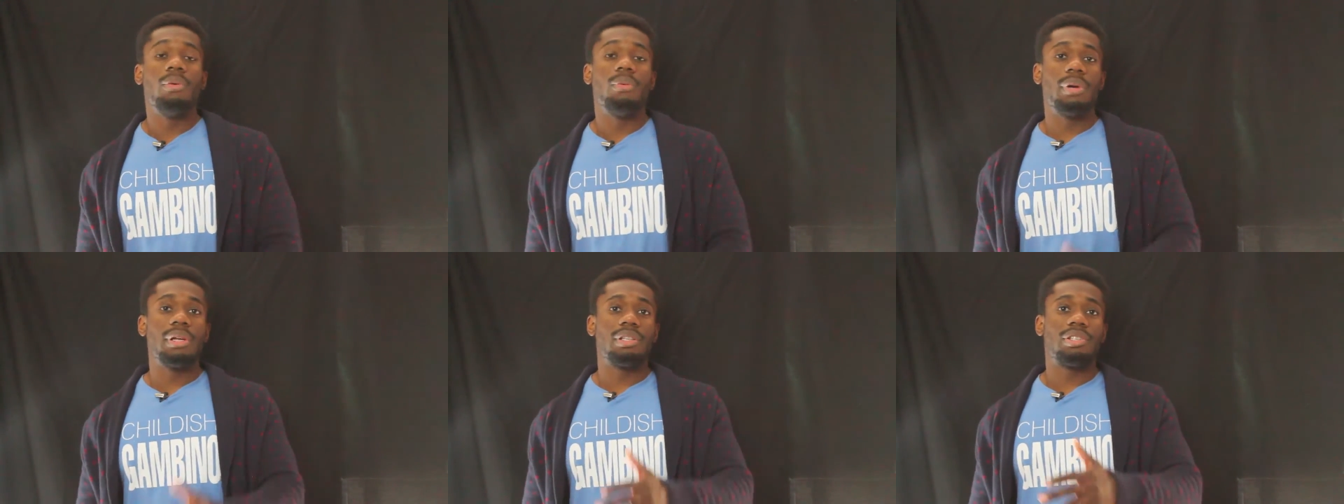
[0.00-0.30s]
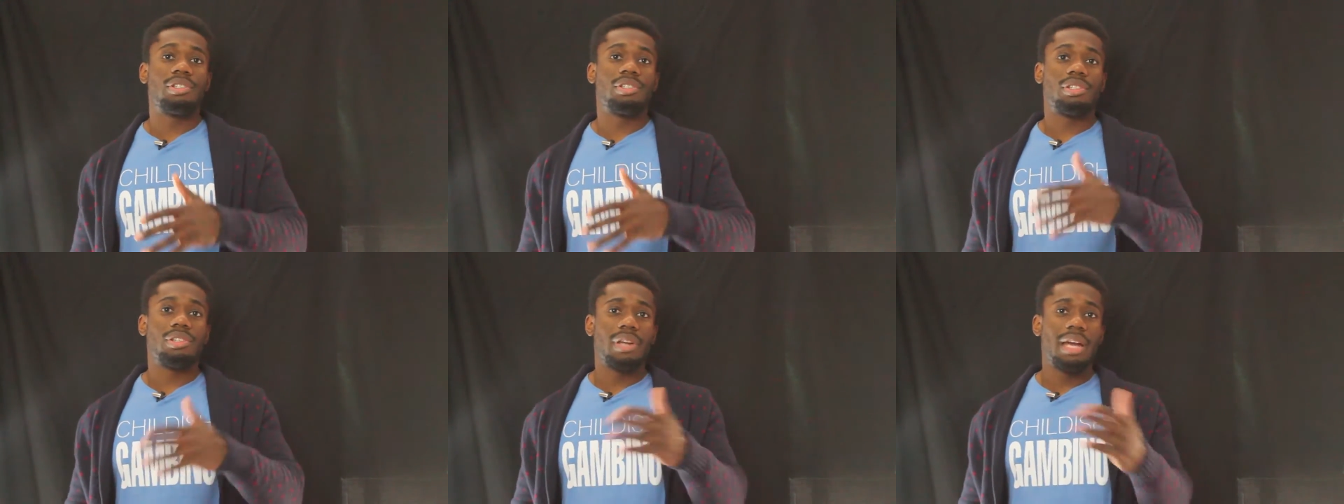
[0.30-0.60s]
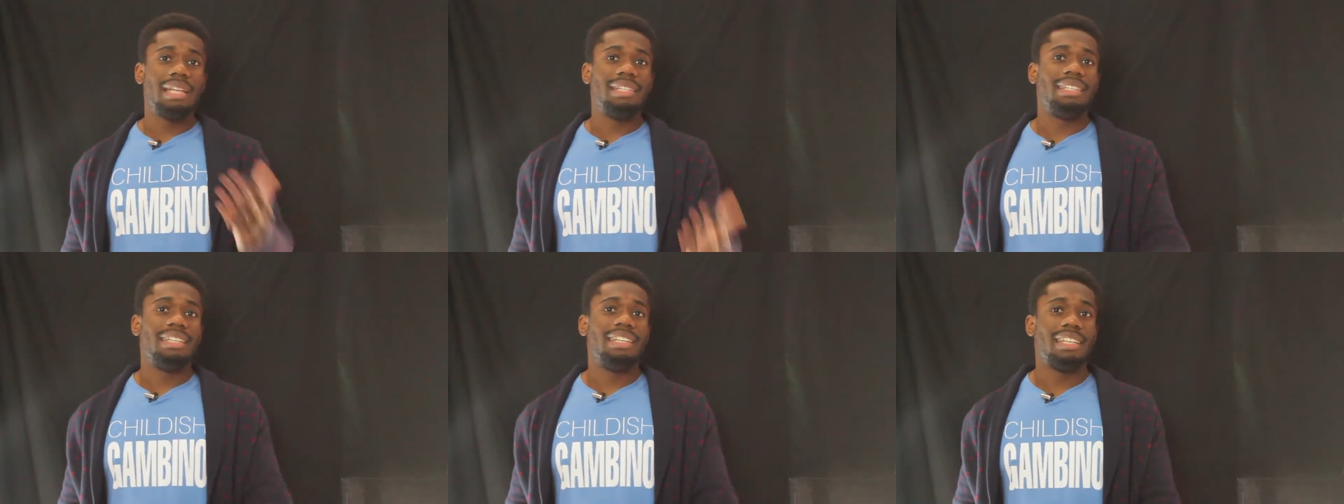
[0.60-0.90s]
which
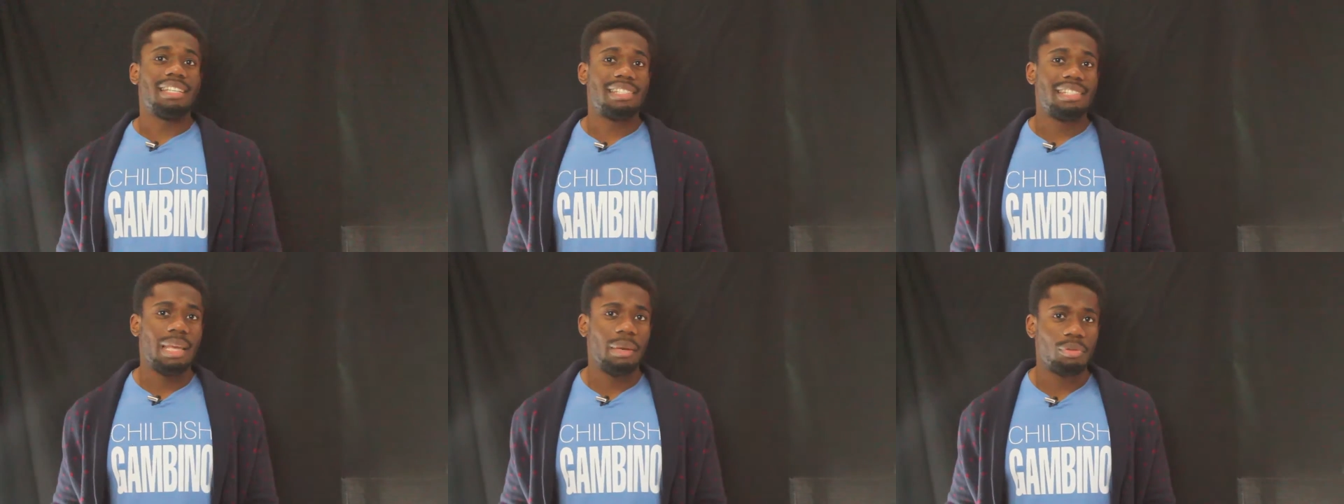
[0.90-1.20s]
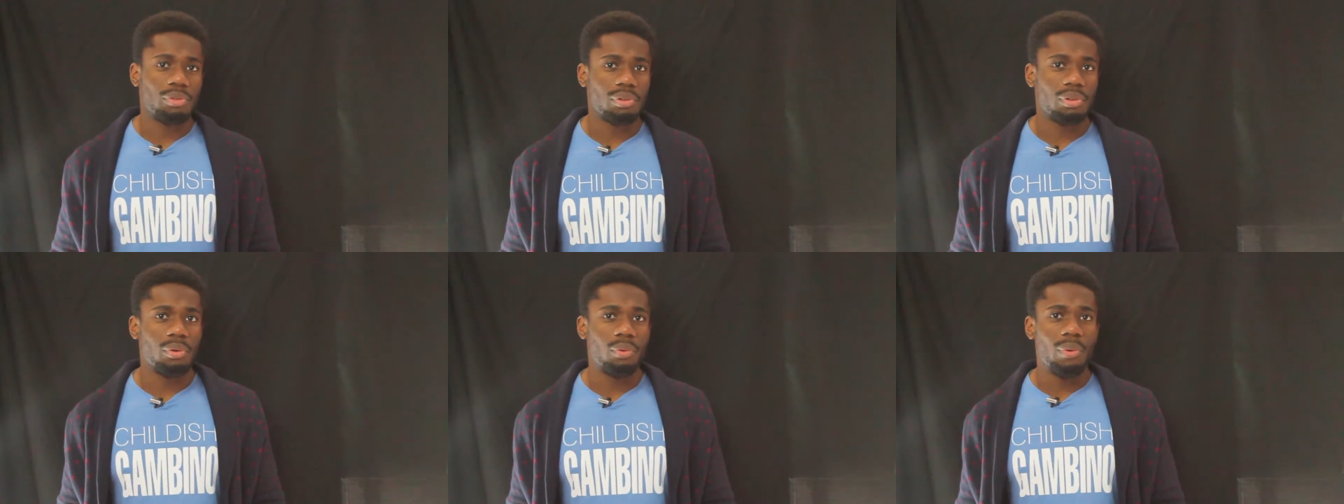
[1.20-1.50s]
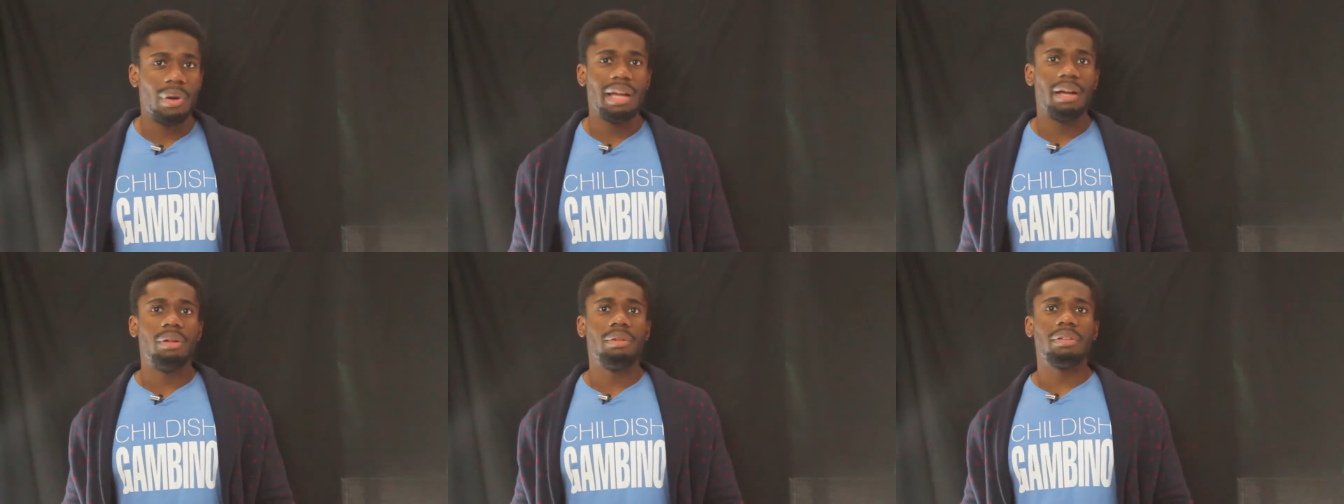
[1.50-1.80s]
I did exceptionally
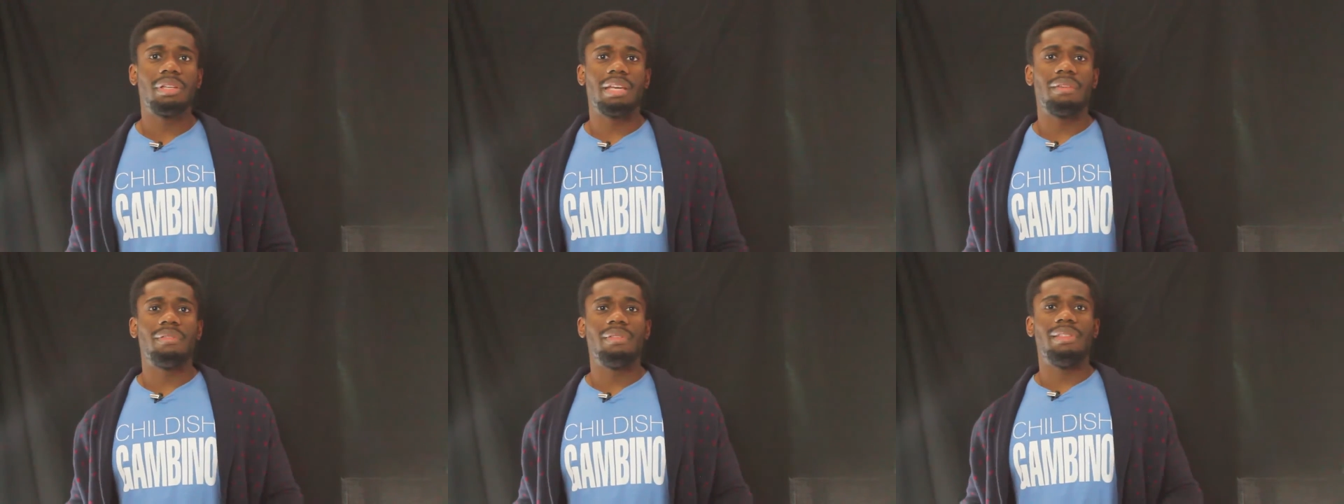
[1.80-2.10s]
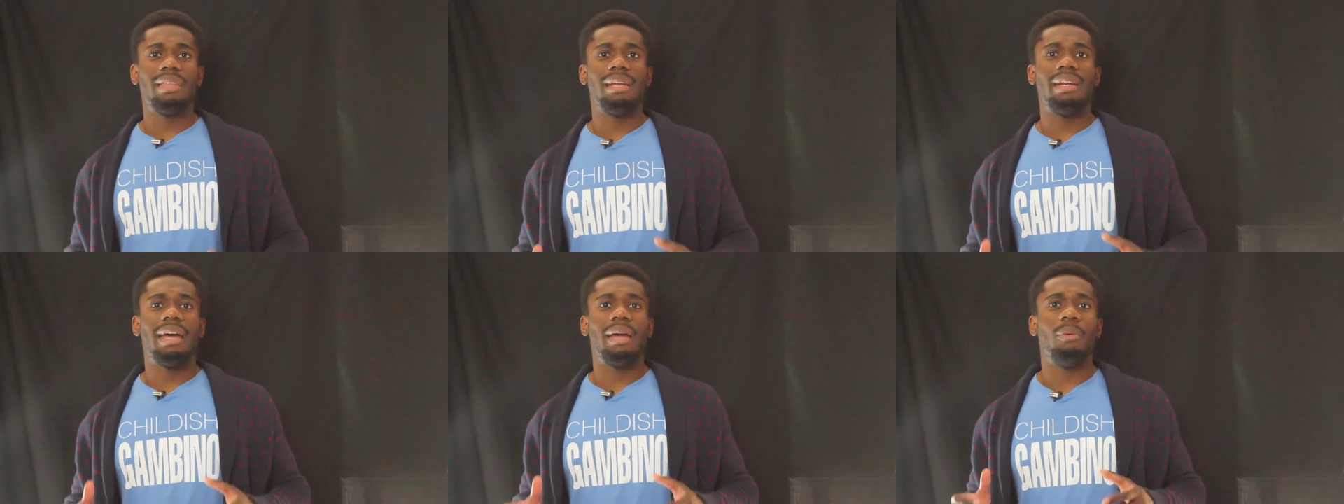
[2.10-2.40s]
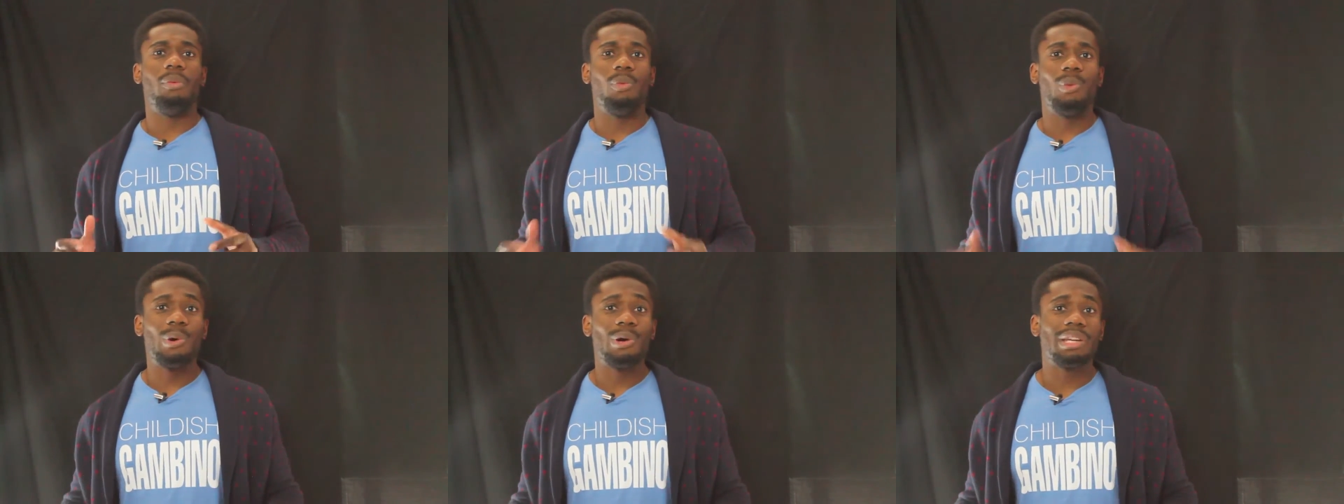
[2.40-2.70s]
well given that
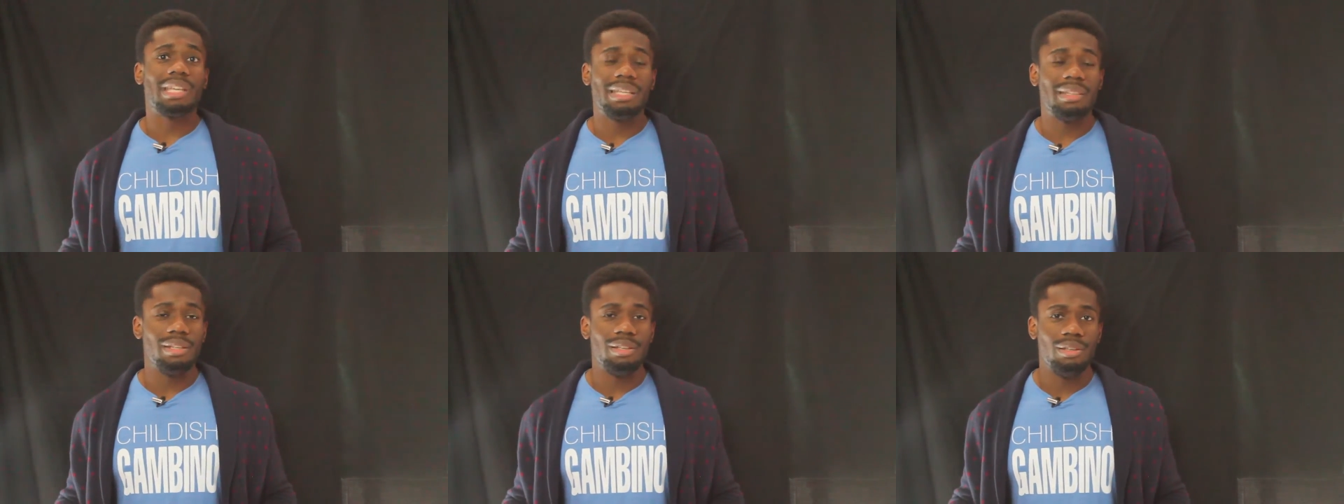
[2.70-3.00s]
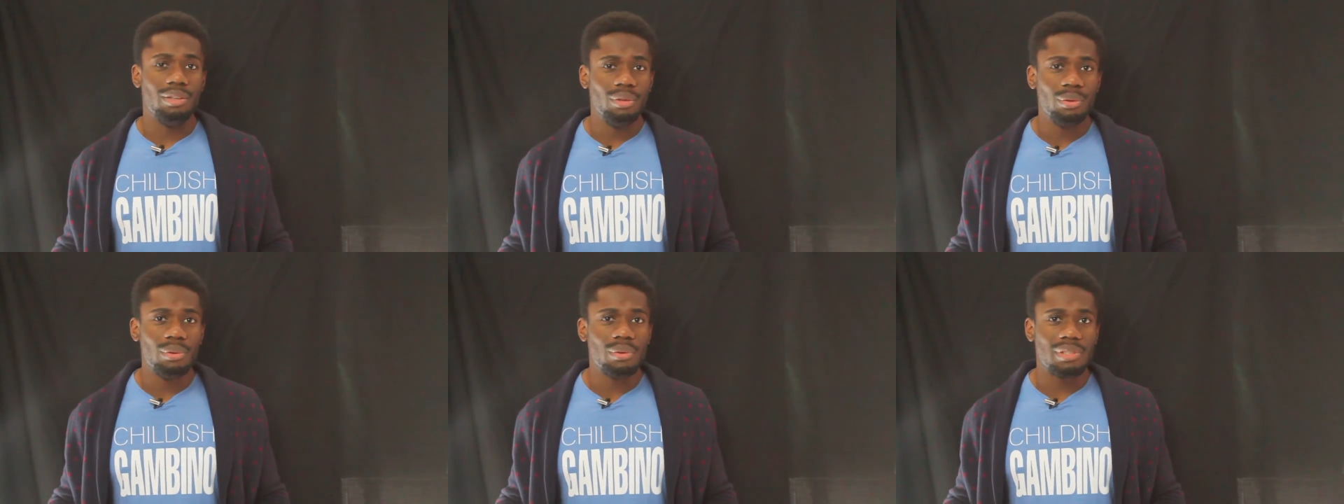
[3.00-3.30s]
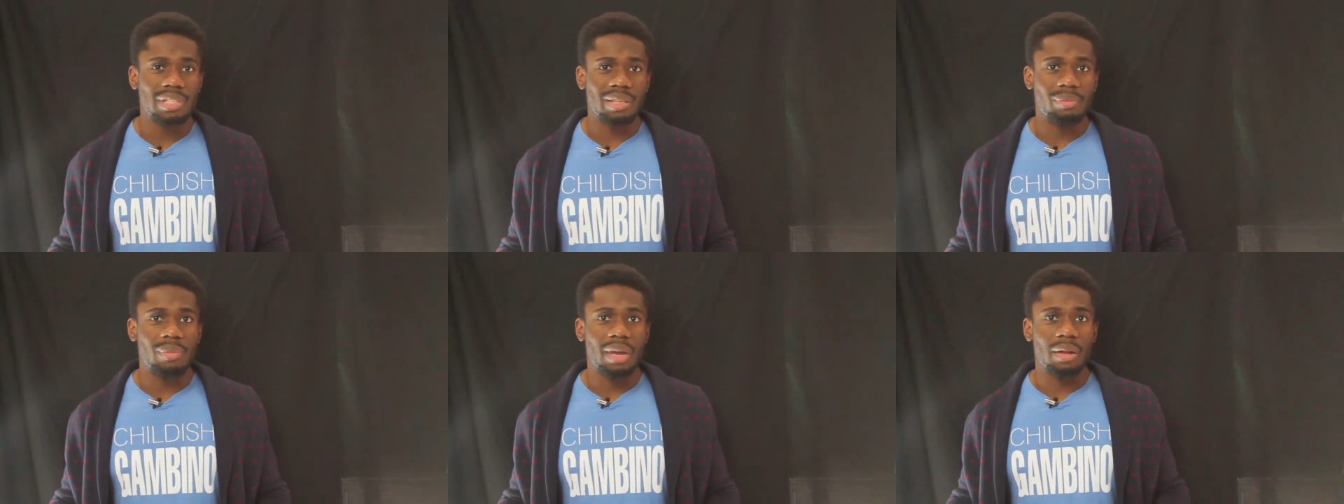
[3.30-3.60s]
I work in the
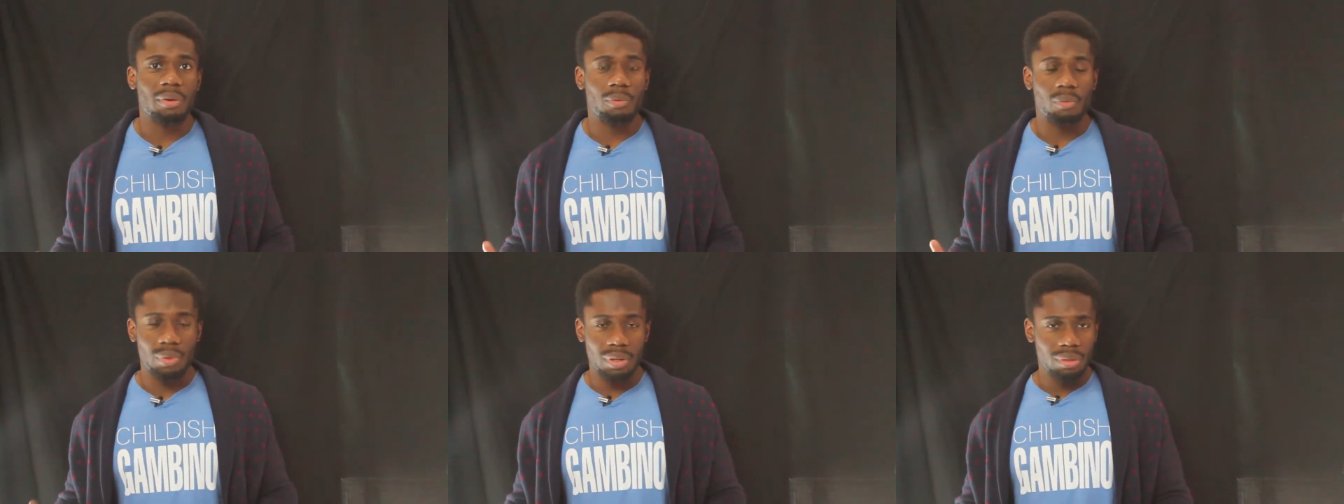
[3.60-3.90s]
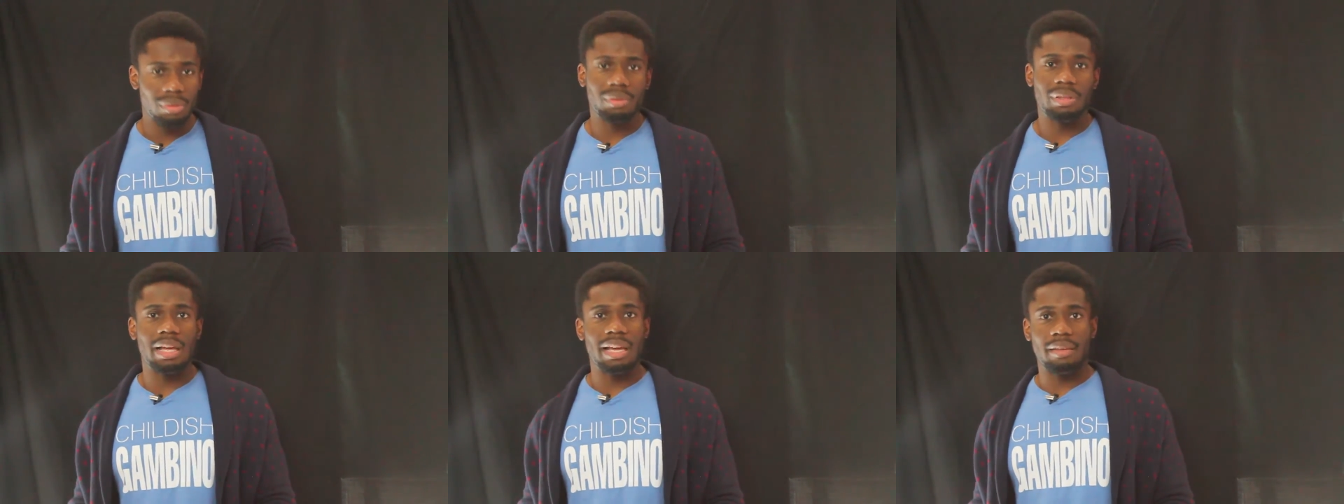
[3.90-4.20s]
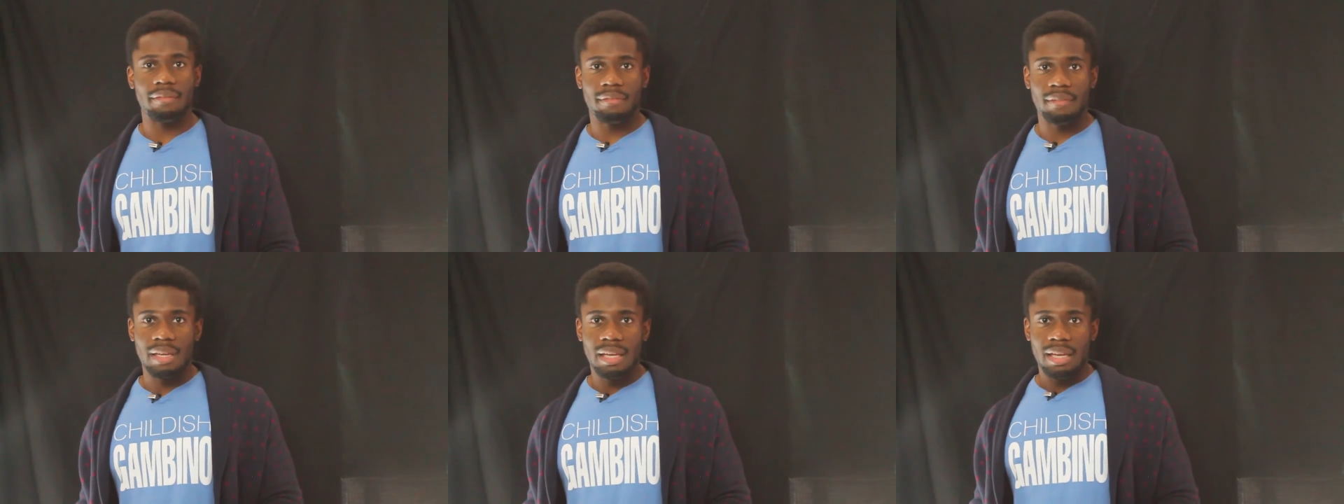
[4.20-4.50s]
news in my real
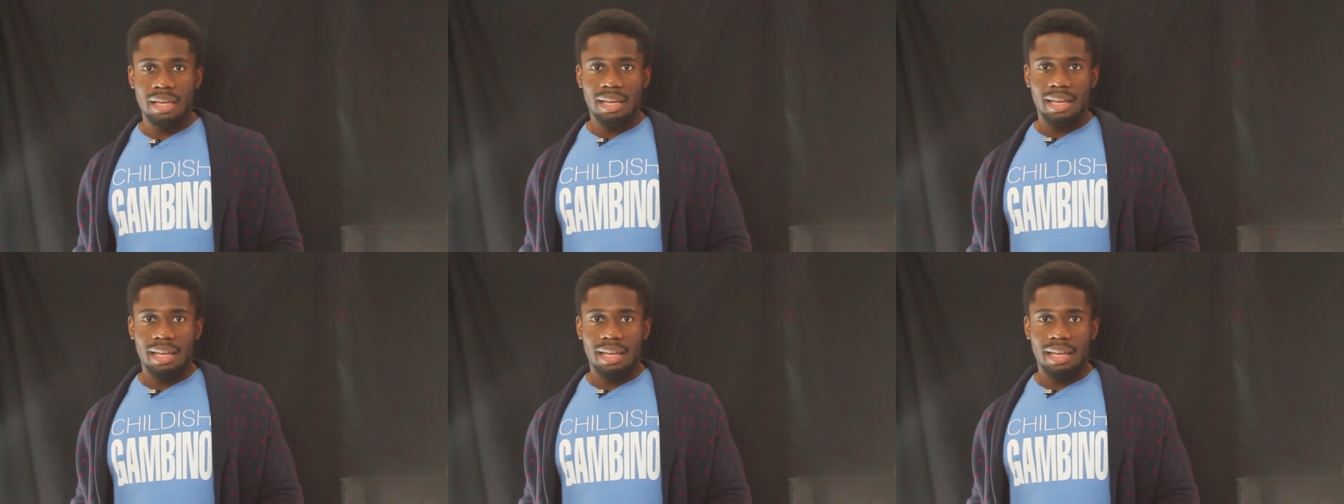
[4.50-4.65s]
life,